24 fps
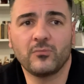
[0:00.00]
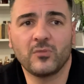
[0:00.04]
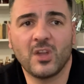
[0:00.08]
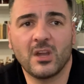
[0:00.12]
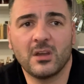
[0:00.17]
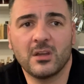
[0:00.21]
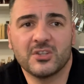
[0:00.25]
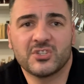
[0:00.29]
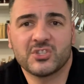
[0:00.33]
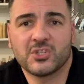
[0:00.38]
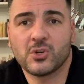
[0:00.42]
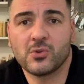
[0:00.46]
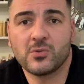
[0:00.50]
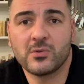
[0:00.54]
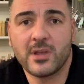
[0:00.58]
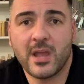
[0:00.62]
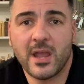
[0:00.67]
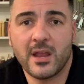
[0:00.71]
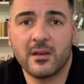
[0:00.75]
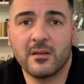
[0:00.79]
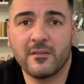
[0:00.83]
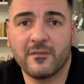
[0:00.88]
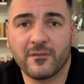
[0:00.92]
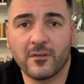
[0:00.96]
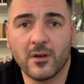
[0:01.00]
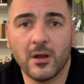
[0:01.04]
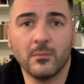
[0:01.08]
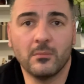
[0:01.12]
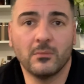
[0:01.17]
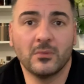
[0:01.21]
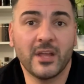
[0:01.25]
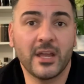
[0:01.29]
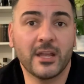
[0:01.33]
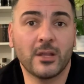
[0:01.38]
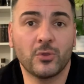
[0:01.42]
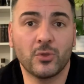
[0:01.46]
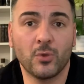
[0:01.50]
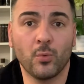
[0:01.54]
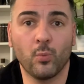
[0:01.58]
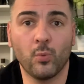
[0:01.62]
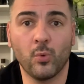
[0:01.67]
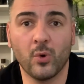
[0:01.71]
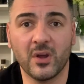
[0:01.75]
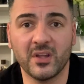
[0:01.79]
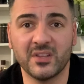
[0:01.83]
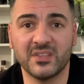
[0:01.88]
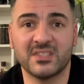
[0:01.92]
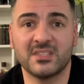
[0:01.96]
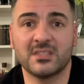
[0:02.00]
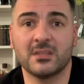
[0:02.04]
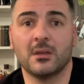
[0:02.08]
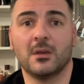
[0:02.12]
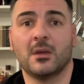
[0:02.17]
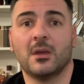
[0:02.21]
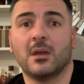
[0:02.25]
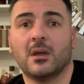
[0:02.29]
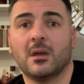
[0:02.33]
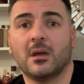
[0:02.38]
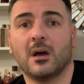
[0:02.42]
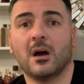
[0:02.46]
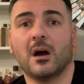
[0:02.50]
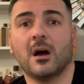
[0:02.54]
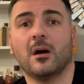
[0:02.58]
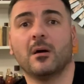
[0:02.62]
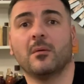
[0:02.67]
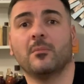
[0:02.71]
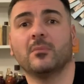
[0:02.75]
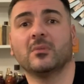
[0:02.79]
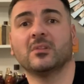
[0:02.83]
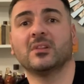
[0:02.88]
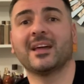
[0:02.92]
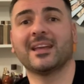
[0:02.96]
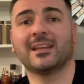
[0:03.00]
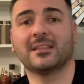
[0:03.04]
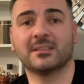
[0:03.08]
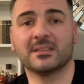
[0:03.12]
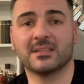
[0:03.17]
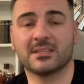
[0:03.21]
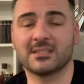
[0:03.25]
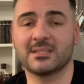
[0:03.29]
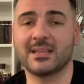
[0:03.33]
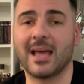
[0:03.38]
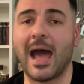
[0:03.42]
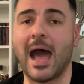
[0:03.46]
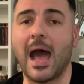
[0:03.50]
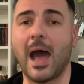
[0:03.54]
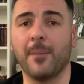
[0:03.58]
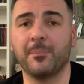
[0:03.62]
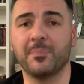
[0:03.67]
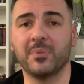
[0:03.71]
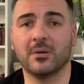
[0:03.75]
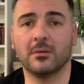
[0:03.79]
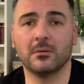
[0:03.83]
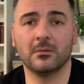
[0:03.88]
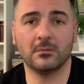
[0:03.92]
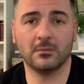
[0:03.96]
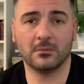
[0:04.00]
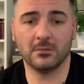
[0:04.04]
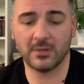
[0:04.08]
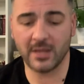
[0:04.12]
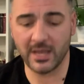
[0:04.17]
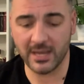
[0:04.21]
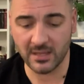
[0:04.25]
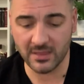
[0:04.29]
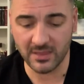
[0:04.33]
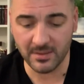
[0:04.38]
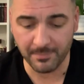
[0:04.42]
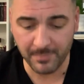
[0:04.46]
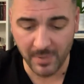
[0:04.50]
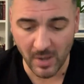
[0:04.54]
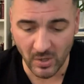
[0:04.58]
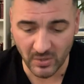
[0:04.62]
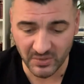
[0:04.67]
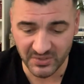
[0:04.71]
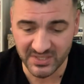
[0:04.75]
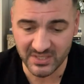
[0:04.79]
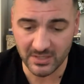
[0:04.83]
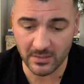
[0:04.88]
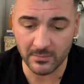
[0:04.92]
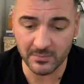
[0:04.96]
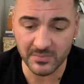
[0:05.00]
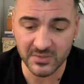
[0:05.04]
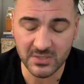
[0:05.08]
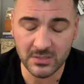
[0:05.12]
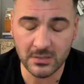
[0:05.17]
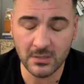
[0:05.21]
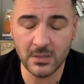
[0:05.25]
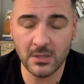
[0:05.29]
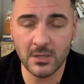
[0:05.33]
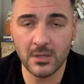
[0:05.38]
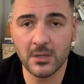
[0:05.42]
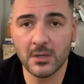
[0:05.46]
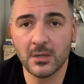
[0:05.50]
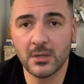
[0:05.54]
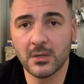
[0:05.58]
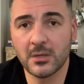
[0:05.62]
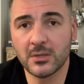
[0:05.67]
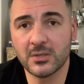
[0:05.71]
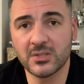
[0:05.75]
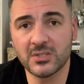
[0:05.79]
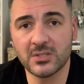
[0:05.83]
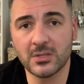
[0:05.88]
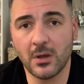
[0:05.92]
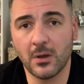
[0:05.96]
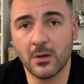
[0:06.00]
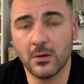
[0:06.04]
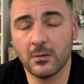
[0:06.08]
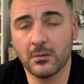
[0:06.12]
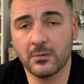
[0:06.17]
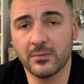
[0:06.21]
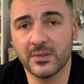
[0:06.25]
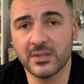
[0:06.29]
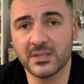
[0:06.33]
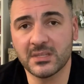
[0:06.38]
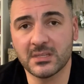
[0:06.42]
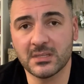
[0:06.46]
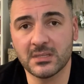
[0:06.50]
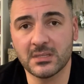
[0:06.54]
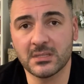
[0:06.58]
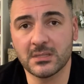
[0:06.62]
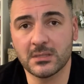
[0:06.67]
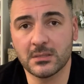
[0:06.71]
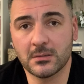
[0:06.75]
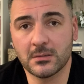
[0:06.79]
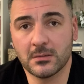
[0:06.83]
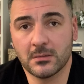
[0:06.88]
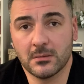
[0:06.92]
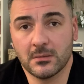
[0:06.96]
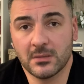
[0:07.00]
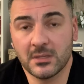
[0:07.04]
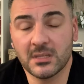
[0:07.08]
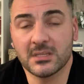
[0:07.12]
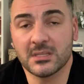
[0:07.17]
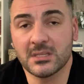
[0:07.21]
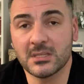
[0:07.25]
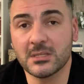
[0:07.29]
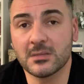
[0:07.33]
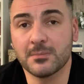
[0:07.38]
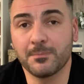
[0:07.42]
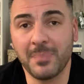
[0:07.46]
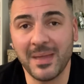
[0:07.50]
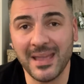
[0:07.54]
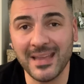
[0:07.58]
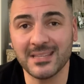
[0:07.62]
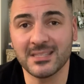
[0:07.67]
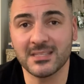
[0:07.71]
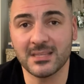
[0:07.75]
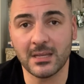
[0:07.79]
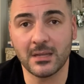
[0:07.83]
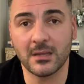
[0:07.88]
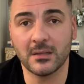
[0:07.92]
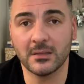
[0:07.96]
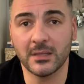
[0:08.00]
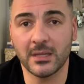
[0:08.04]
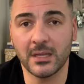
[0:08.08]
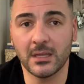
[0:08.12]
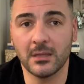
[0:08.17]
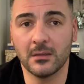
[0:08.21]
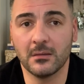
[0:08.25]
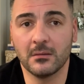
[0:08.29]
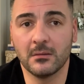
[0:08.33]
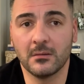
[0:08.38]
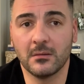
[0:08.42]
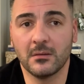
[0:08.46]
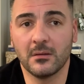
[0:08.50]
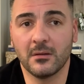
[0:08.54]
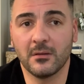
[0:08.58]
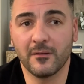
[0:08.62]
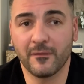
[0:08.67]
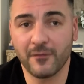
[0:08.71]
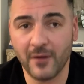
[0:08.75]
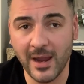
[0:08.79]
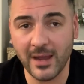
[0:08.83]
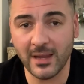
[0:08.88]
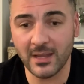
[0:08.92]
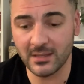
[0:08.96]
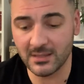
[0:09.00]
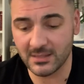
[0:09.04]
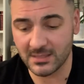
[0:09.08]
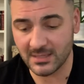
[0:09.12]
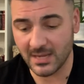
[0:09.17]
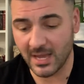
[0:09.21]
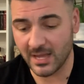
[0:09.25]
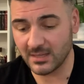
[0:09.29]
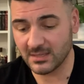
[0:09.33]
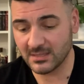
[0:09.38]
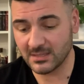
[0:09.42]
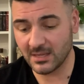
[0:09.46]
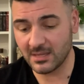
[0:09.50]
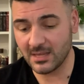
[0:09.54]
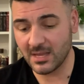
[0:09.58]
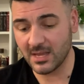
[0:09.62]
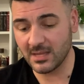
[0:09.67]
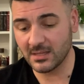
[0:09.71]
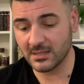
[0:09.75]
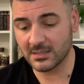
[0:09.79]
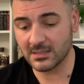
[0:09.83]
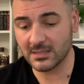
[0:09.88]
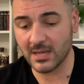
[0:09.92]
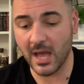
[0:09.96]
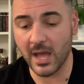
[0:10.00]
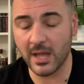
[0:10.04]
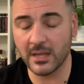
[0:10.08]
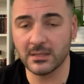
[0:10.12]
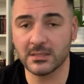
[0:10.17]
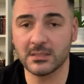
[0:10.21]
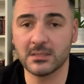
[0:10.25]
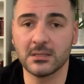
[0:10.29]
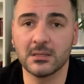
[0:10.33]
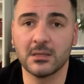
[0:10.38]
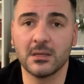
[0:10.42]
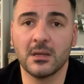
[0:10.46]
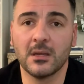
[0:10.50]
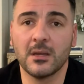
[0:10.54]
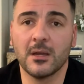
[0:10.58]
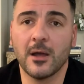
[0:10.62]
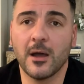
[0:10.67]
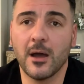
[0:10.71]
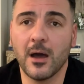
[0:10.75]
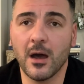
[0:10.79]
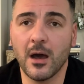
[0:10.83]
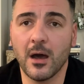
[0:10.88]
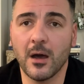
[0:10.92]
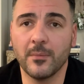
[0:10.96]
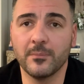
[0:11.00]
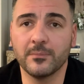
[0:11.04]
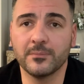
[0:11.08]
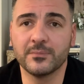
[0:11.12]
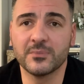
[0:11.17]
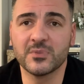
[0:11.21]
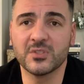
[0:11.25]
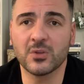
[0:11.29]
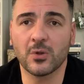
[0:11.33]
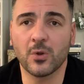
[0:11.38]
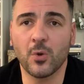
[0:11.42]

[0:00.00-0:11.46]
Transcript: it's created from, like the woods, like the sap, like the balsams. So this is This is basically frankincense and incense. So